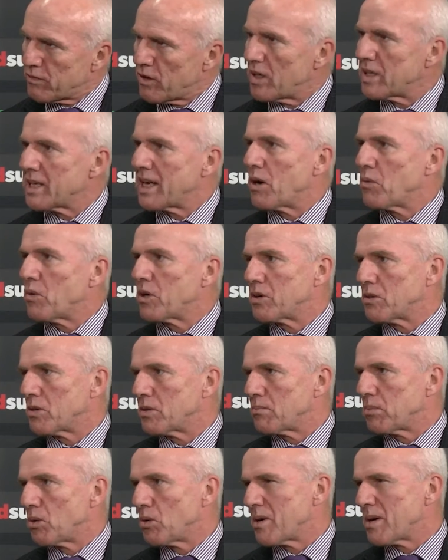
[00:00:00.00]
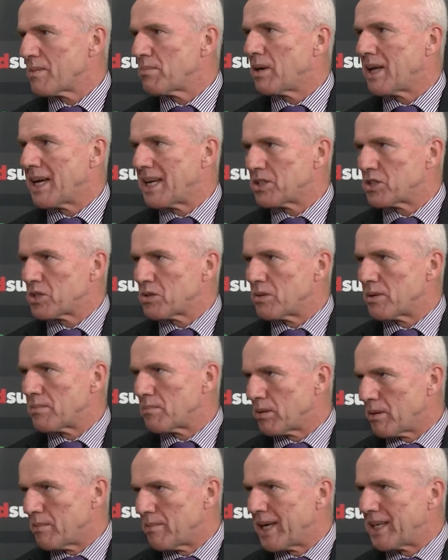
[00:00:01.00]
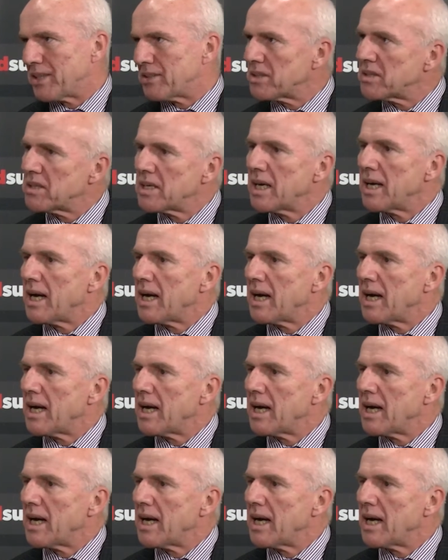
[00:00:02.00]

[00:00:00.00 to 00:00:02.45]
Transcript: find out when your employer plans to implement.